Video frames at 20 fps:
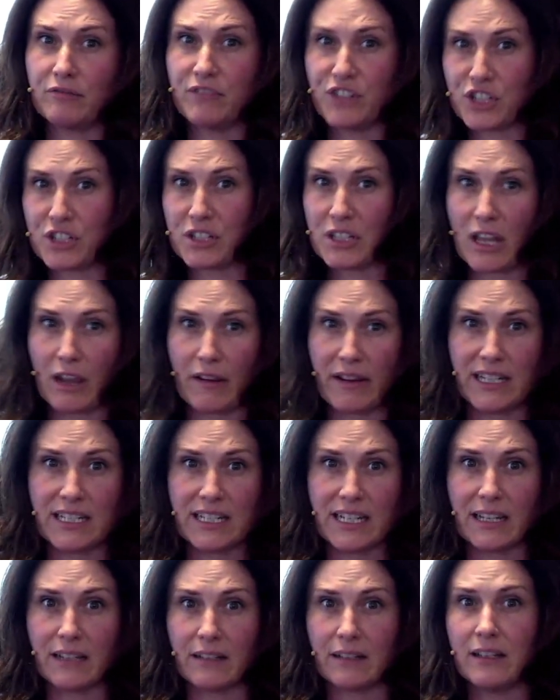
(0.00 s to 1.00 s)
vision's going
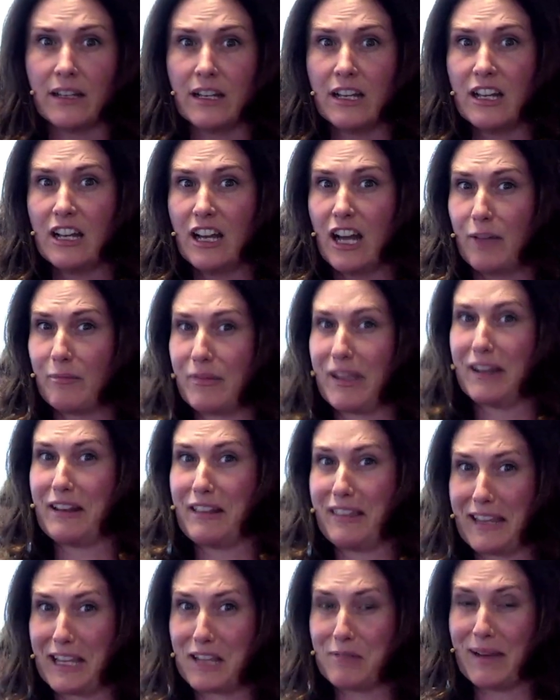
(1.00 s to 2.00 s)
down, I'm kind of
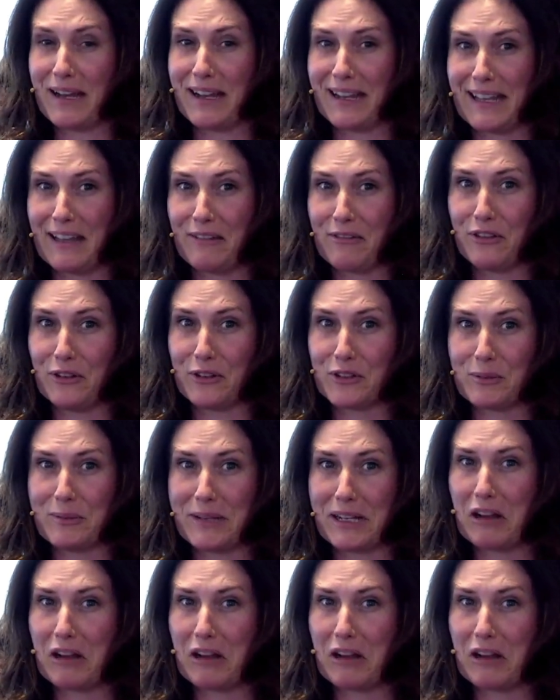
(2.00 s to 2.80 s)
thinking about a canthotomy.